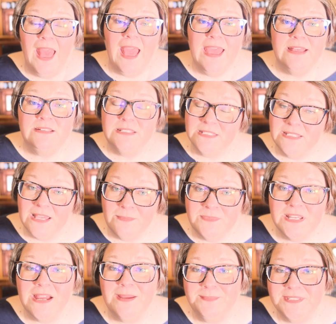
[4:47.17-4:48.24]
And
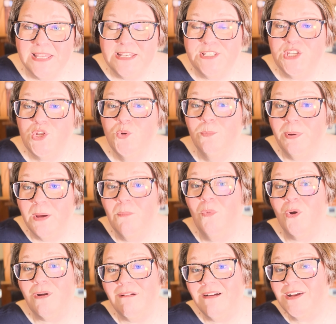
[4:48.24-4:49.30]
sometimes they do, but
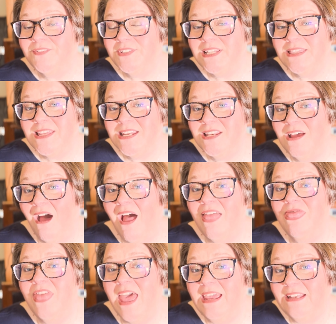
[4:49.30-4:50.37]
more often than
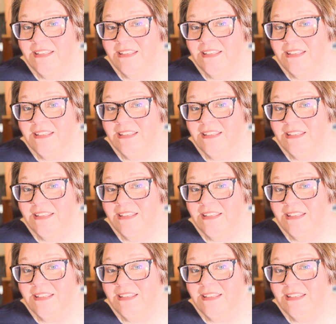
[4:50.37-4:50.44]
not, they